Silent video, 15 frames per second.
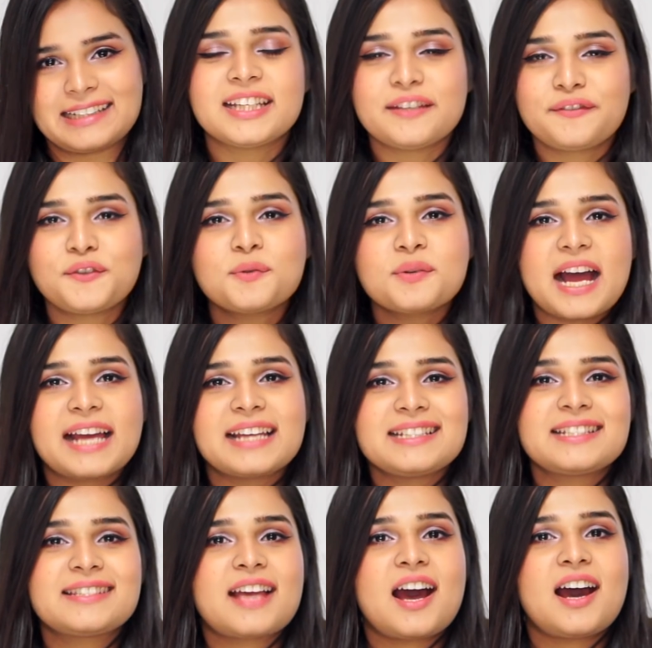If you
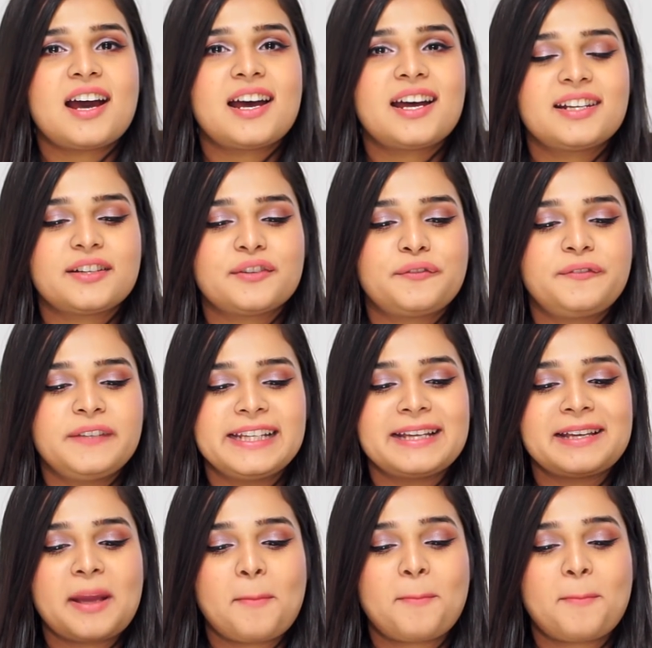guys are feeling